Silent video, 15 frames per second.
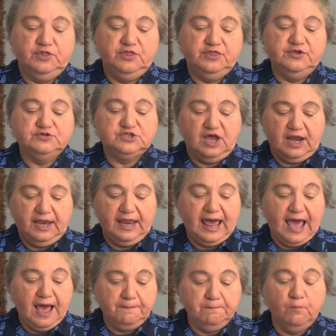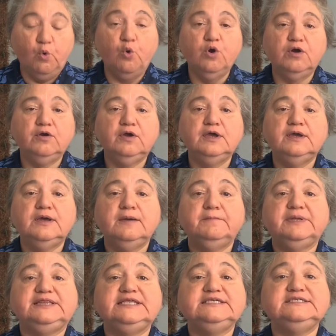there's a lot more,
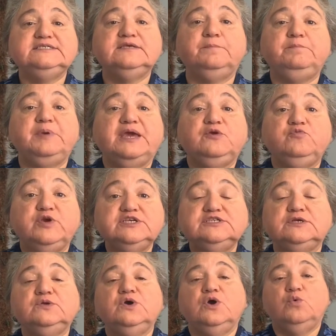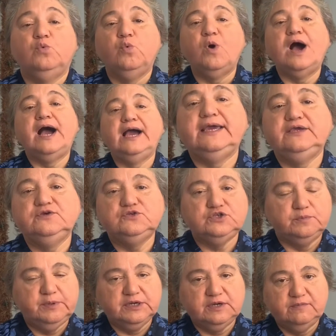but this is a big reason why you
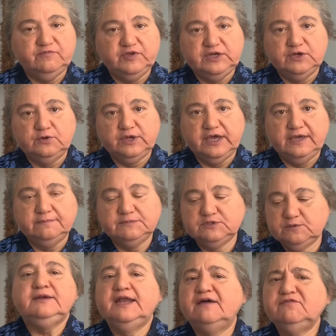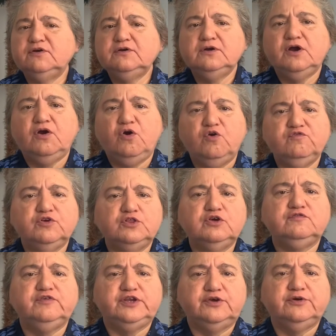should pick up video games. Never
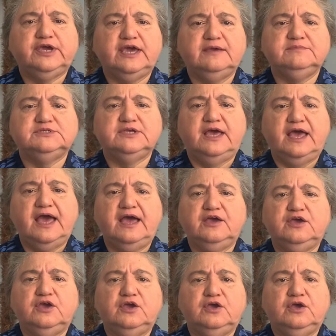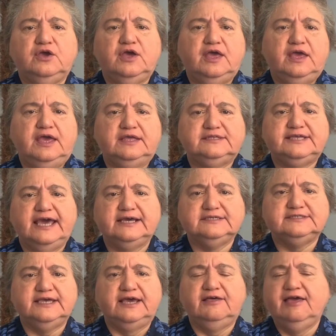overlook video games at a tag
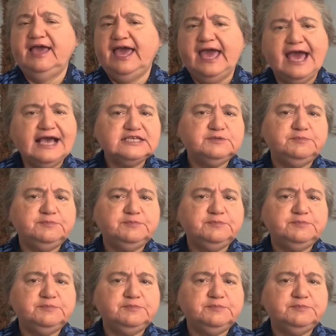sale. Ask